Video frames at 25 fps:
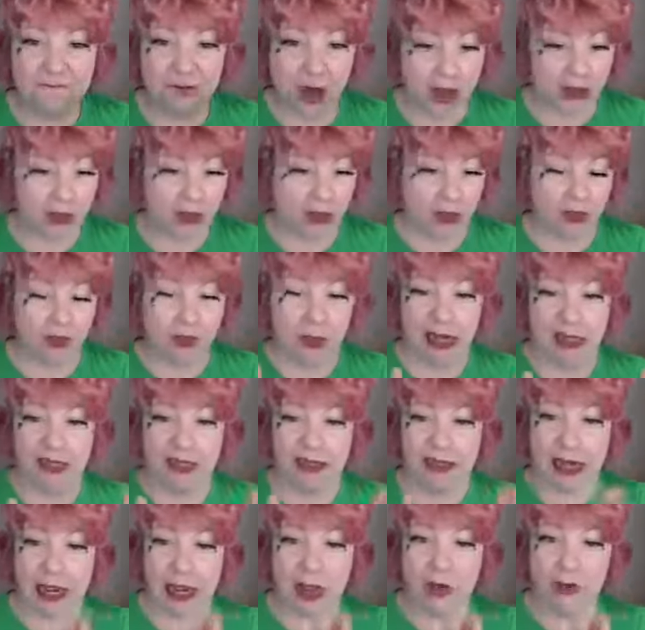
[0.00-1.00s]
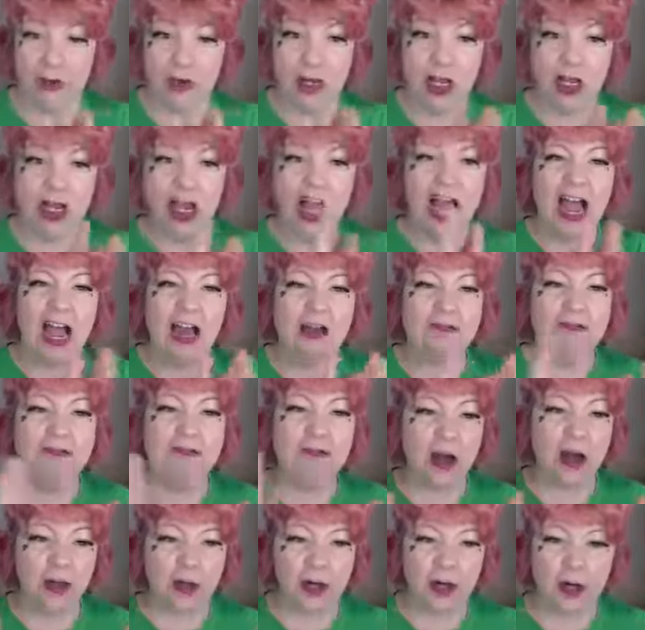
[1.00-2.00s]
fire right now. On
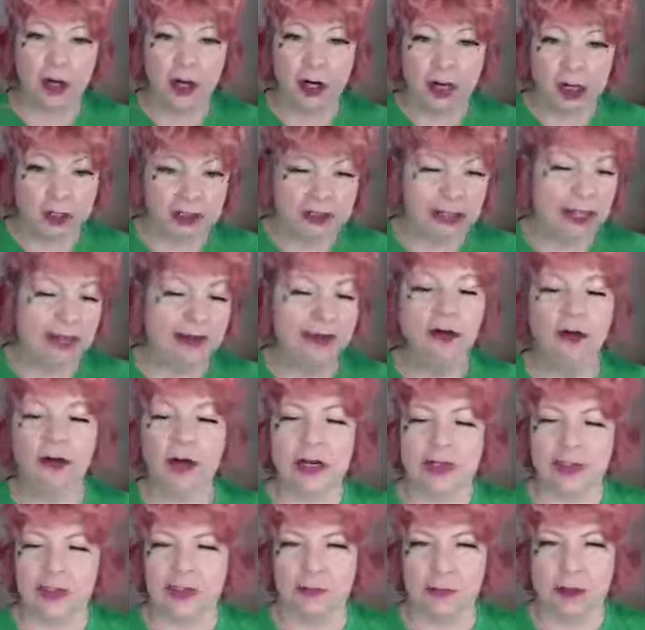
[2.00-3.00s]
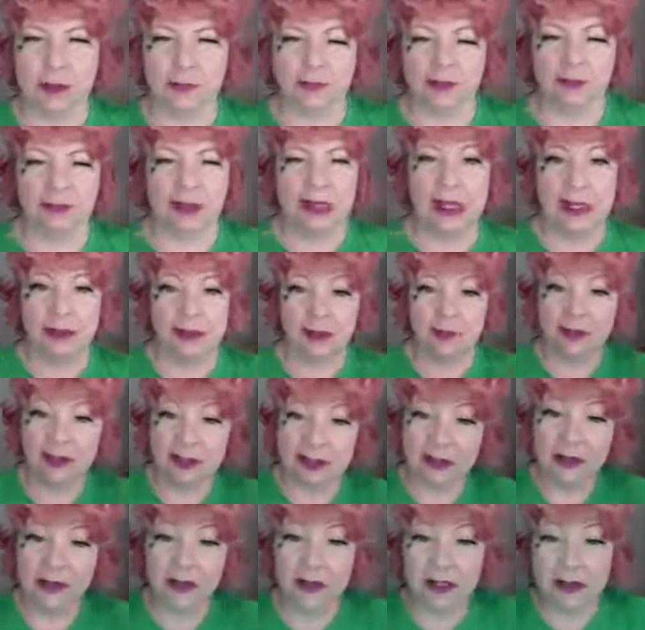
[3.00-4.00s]
fire. I know I just rubbed them together, but
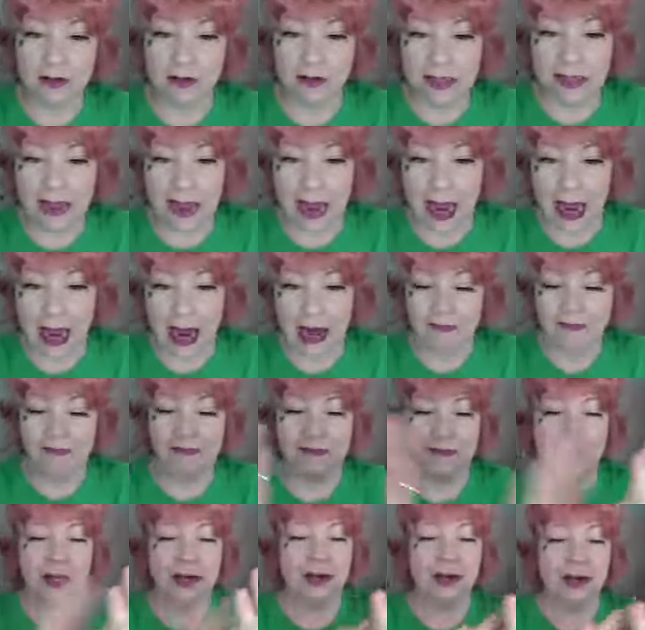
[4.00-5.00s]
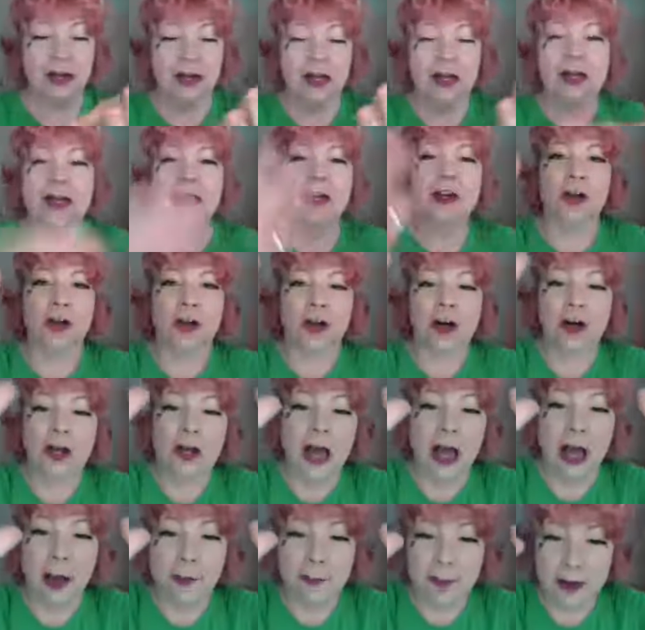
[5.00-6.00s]
they're literally on fire. Here,
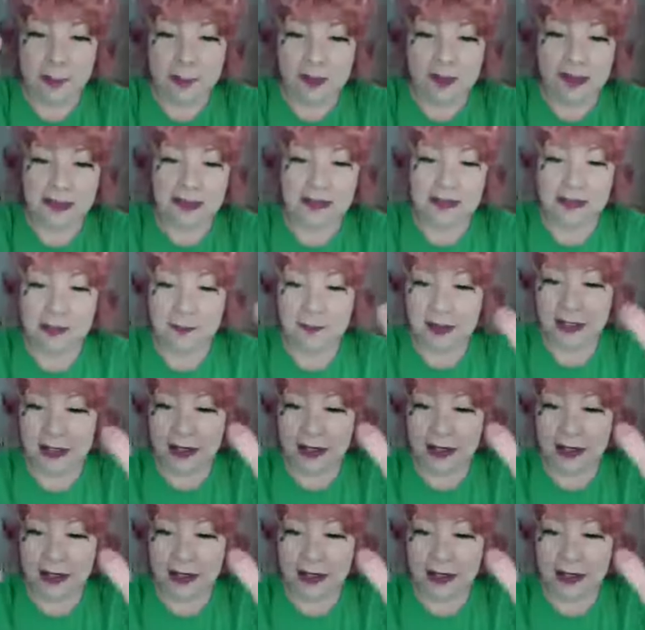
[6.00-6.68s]
I'm gonna put this up